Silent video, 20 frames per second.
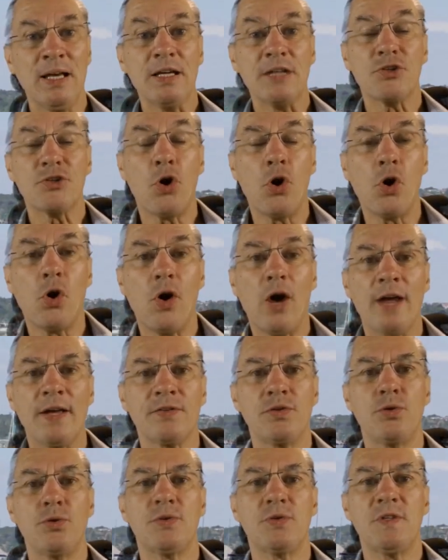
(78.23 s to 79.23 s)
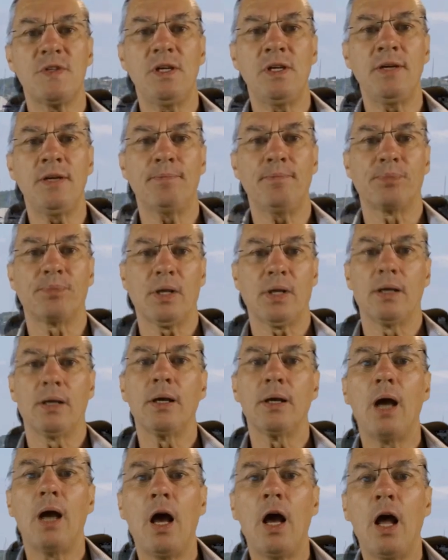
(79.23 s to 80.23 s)
So, as you see,
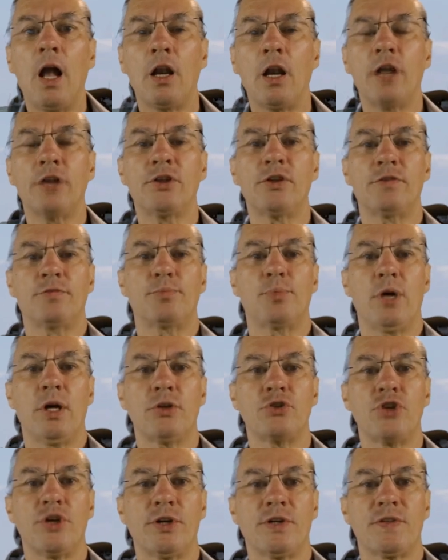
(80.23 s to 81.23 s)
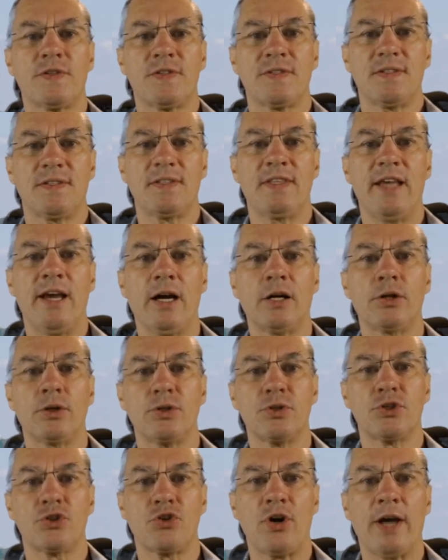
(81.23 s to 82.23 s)
a lot of projects, they are
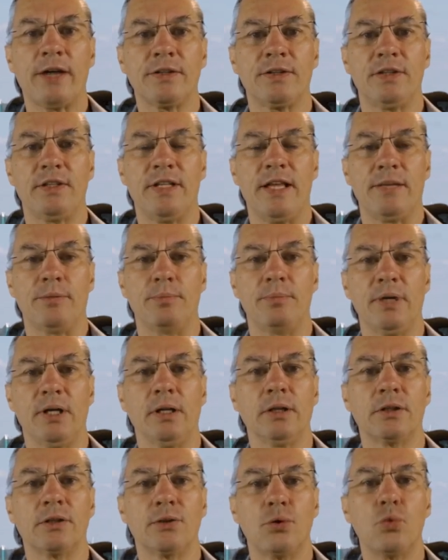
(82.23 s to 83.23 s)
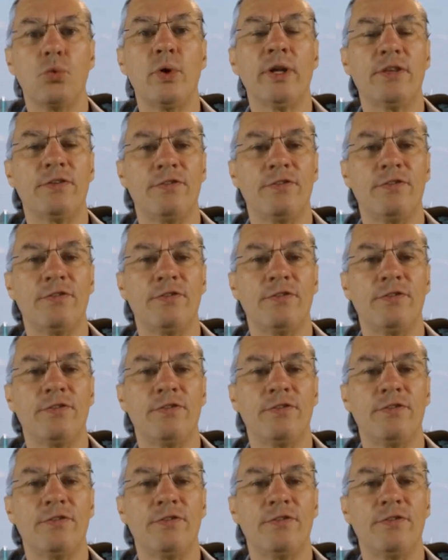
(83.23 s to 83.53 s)
constructed and built with